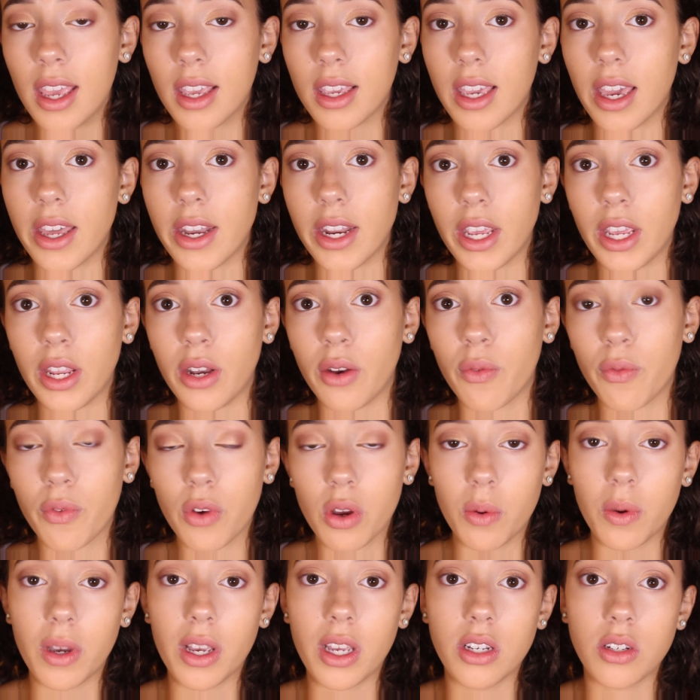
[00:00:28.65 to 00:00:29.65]
getting
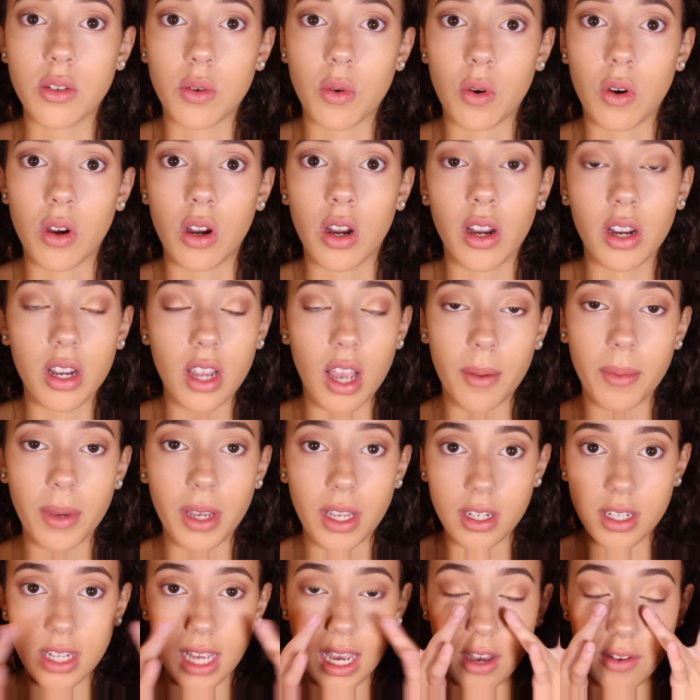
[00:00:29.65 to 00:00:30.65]
ruined or
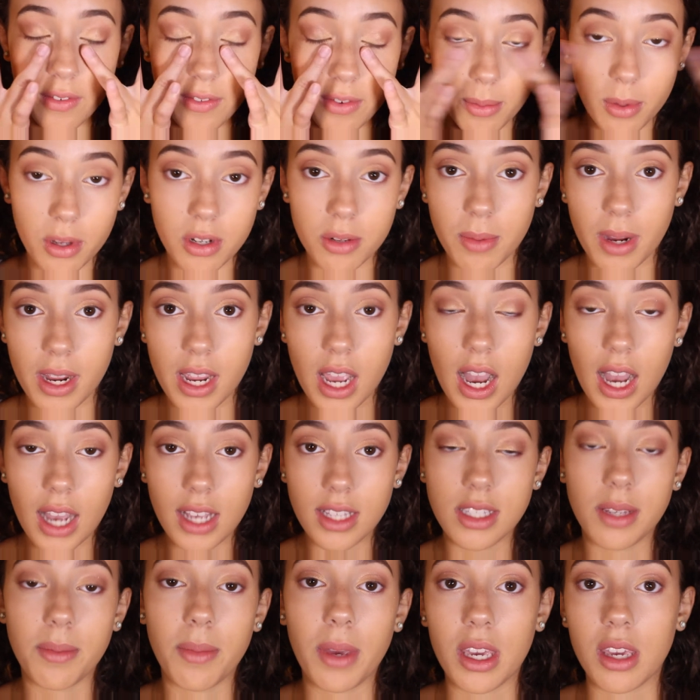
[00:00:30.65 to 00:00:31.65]
coming down from under my
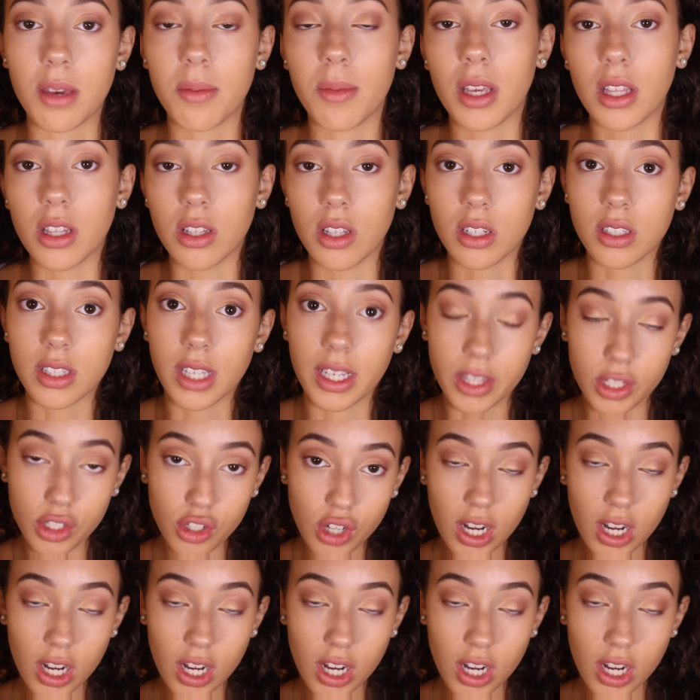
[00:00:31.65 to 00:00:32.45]
eyes and making me look like the